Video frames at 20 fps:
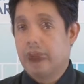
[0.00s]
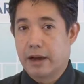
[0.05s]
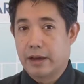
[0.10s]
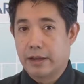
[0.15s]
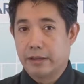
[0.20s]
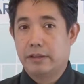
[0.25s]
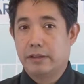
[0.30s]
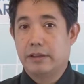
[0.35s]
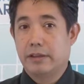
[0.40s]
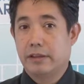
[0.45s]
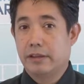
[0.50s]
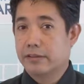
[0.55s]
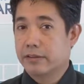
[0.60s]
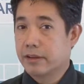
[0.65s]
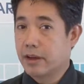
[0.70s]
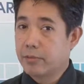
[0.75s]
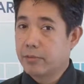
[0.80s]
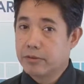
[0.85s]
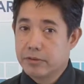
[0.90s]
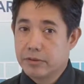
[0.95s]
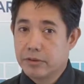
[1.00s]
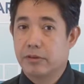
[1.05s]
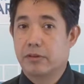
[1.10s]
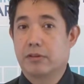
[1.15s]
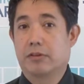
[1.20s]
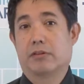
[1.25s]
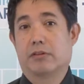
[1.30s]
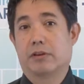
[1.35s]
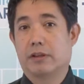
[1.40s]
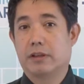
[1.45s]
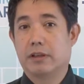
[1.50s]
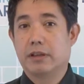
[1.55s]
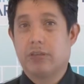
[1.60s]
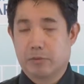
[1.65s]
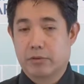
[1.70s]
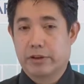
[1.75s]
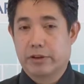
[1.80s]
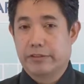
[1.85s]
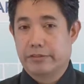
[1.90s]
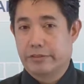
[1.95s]
IT cybersecurity
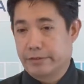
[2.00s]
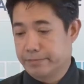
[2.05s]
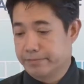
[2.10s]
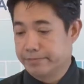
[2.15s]
breach.